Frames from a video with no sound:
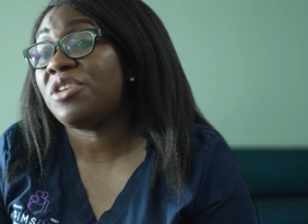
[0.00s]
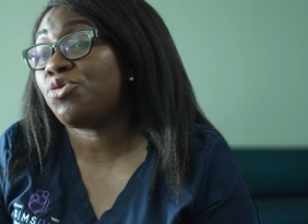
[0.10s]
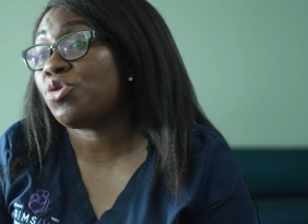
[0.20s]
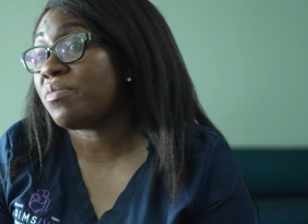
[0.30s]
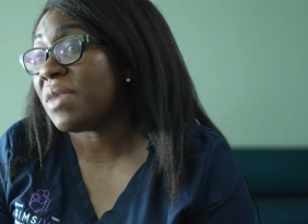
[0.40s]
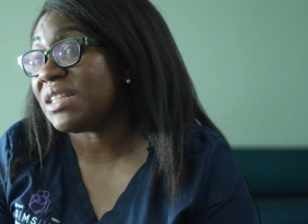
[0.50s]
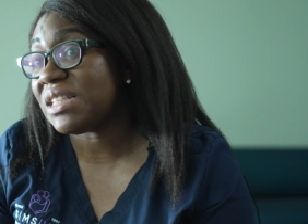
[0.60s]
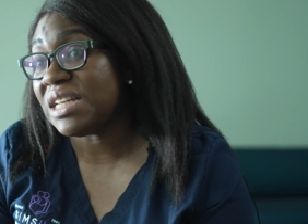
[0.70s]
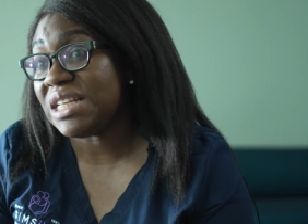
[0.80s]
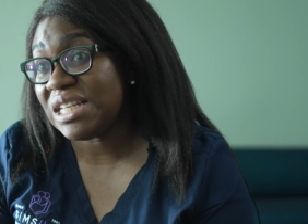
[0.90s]

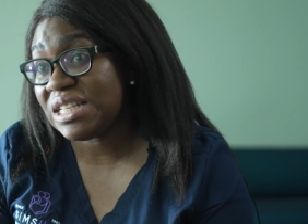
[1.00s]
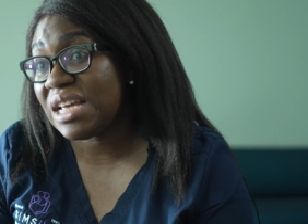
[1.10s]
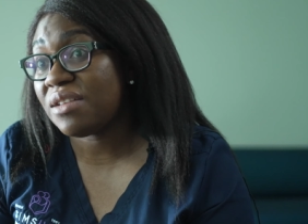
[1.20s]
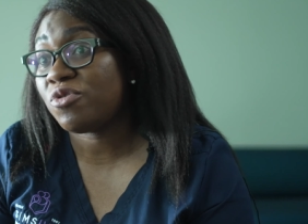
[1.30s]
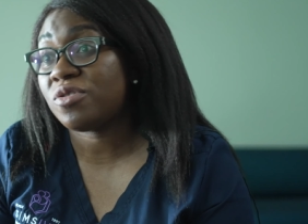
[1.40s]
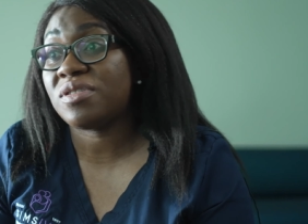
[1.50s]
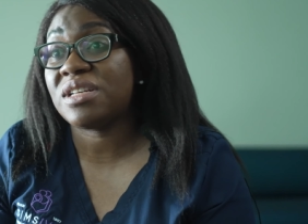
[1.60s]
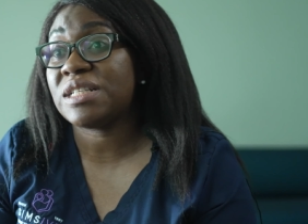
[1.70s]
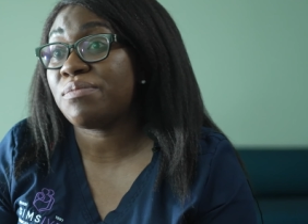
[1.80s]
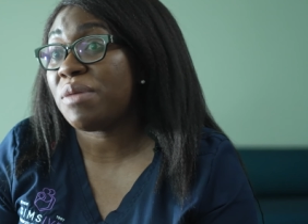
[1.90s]
treatments are needed, such
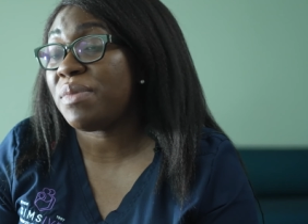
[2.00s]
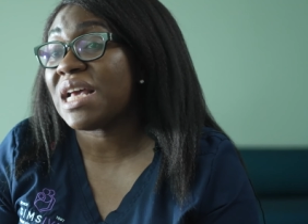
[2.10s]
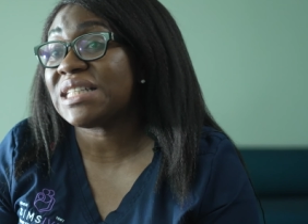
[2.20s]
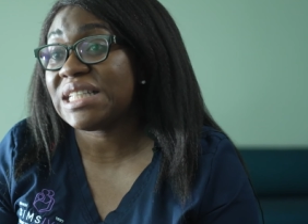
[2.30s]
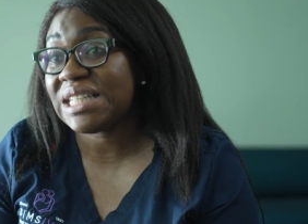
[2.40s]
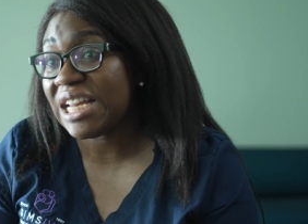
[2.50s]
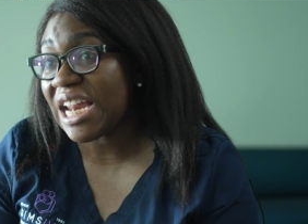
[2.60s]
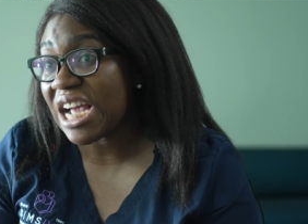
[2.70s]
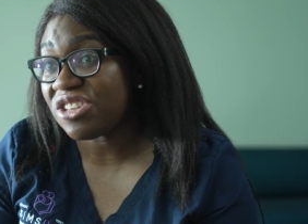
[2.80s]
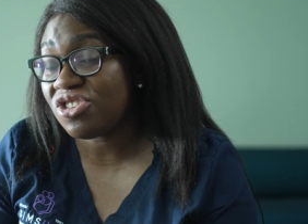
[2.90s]
as maybe assisted
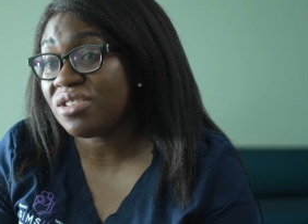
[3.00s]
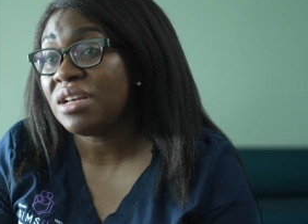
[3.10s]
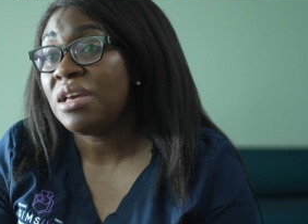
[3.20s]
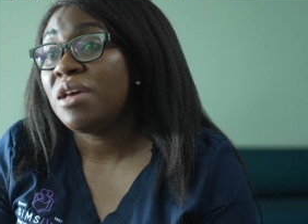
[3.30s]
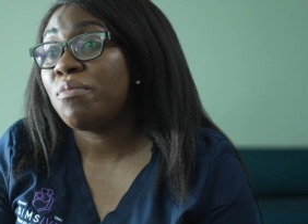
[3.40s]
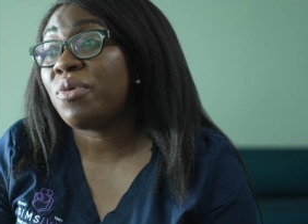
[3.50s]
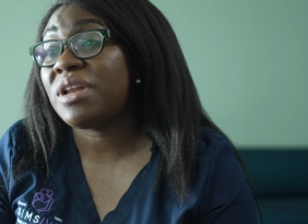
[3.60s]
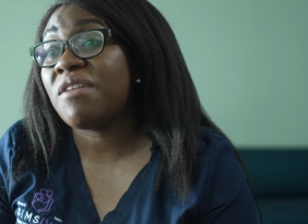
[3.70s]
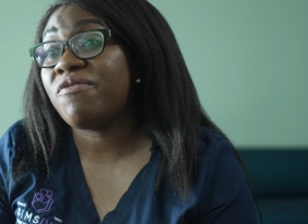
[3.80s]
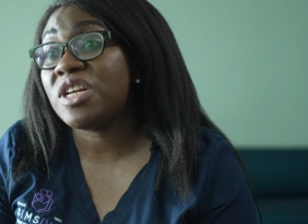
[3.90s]
hatching.
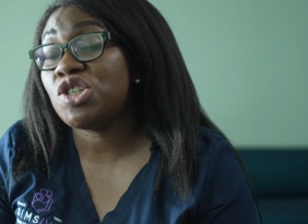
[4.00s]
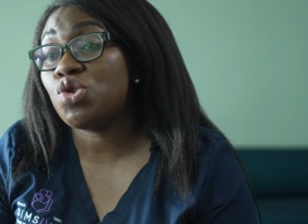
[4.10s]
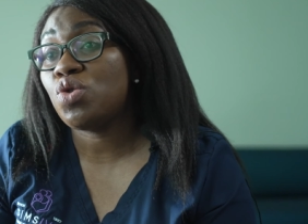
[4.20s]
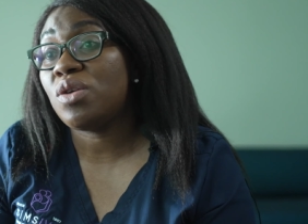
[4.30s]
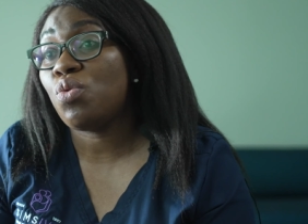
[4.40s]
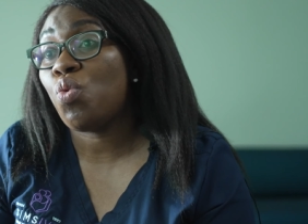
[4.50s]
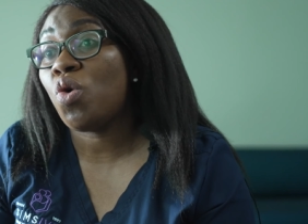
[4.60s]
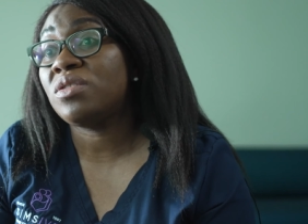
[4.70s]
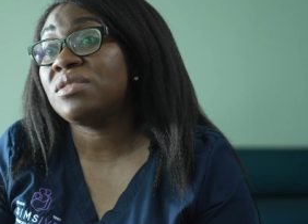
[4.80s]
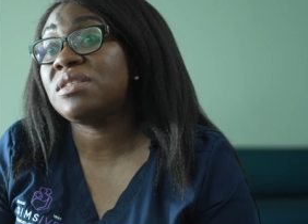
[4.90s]
But eventually,
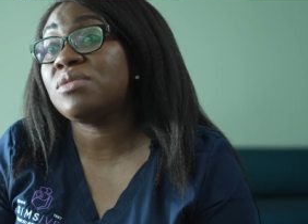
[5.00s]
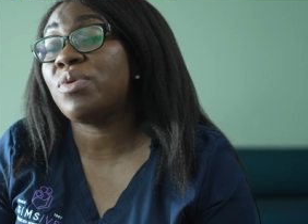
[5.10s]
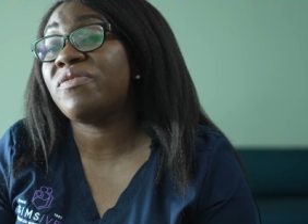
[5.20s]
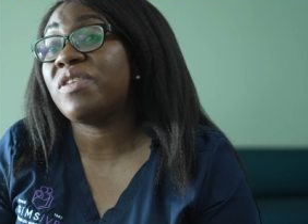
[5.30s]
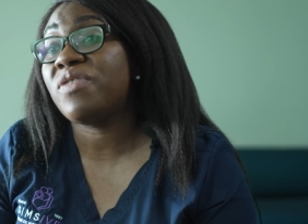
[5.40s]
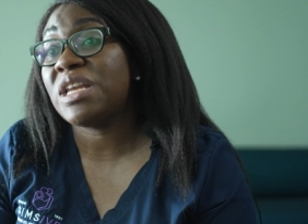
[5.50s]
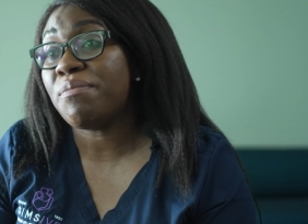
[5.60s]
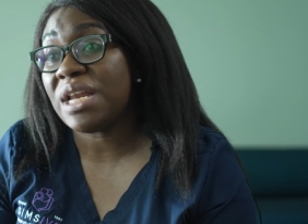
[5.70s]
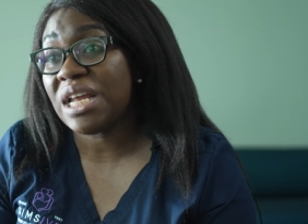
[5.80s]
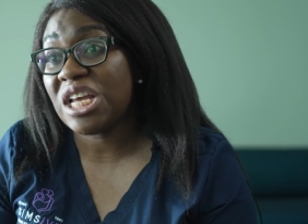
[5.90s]
once we've given the
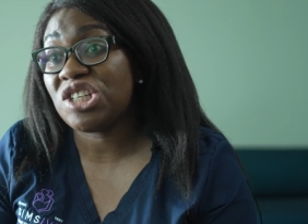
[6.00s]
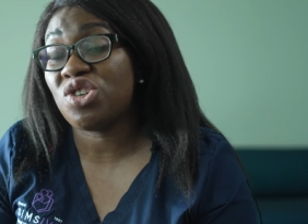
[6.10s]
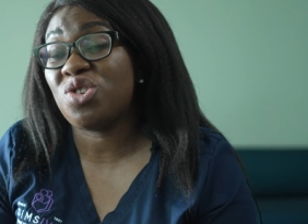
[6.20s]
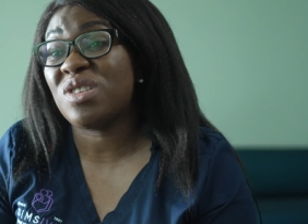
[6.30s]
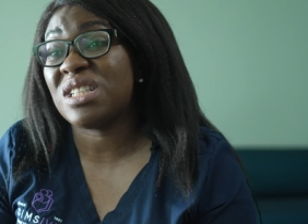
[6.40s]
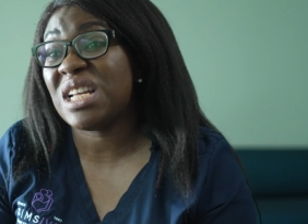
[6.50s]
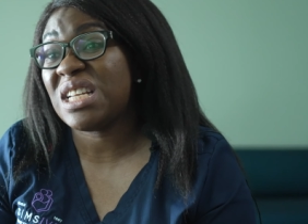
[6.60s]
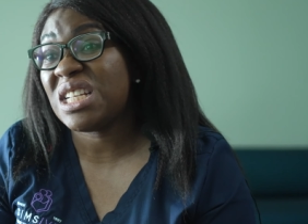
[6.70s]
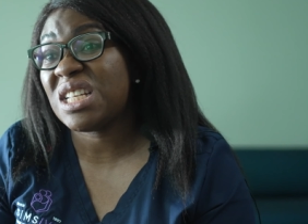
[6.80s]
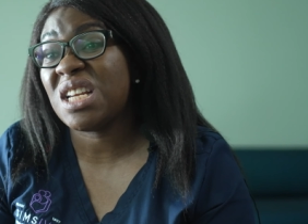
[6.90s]
medication, you're
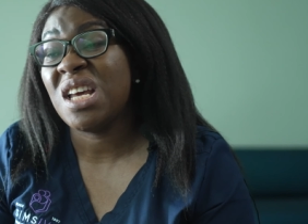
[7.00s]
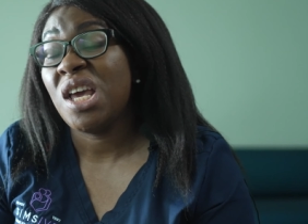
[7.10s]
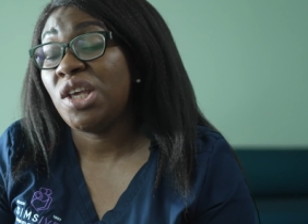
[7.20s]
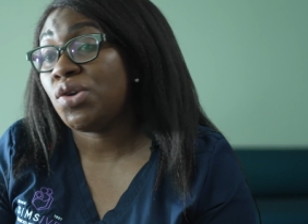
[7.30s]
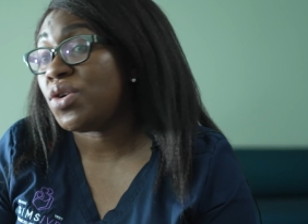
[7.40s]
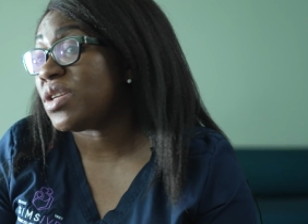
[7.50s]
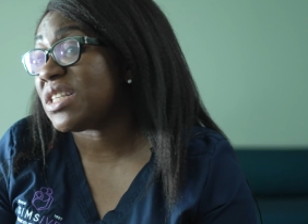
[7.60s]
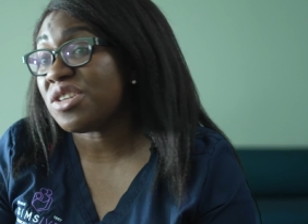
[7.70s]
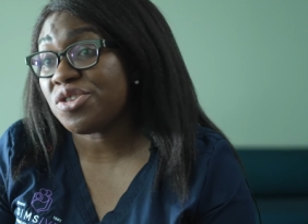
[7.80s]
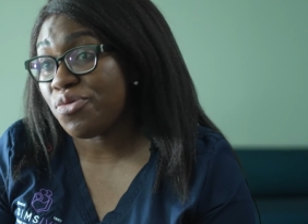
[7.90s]
sedated, you don't
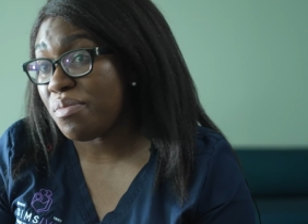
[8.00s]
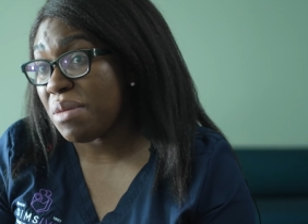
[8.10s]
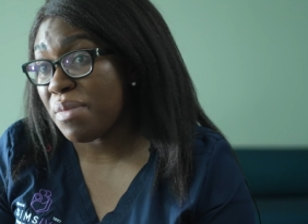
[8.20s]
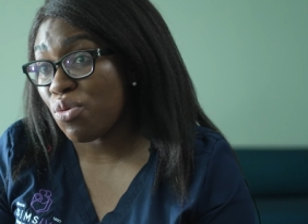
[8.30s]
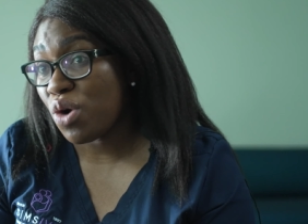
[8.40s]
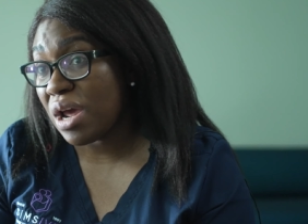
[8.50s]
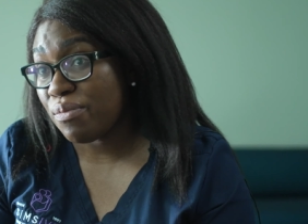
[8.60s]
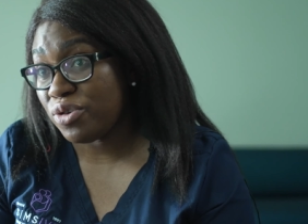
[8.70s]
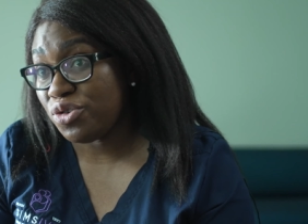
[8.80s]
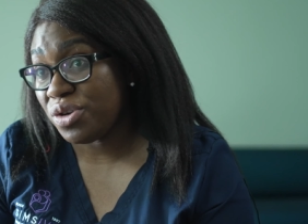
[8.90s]
tend to remember what
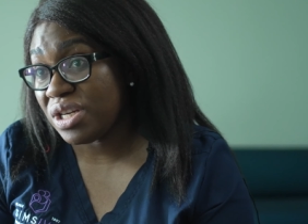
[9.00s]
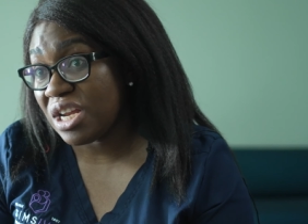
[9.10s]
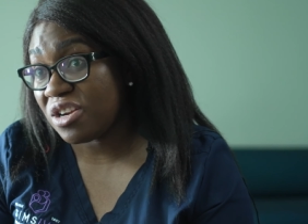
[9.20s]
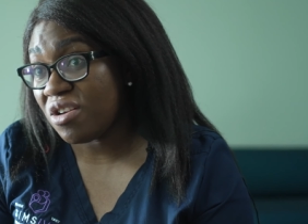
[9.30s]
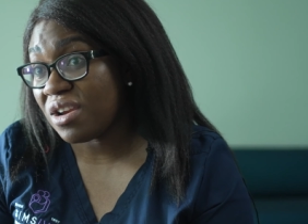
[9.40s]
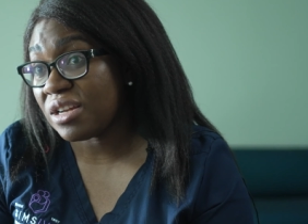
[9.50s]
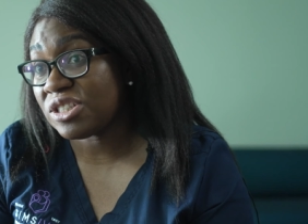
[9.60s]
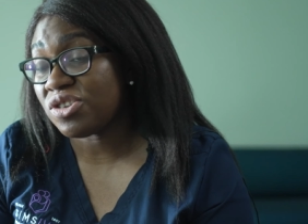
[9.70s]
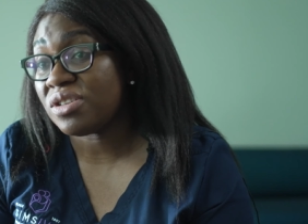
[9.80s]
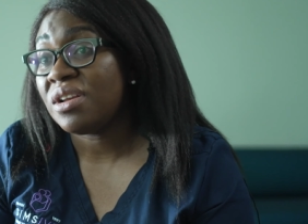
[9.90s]
happened during the egg
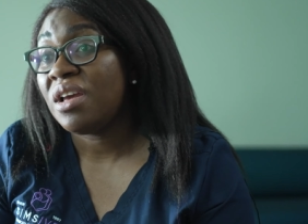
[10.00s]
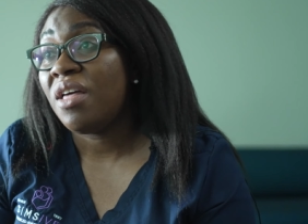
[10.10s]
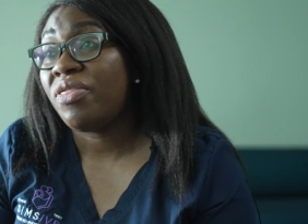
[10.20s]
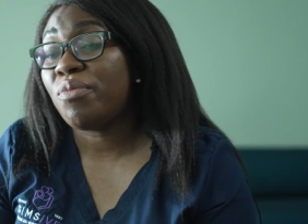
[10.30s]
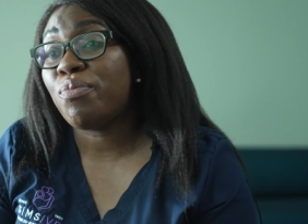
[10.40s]
collection. The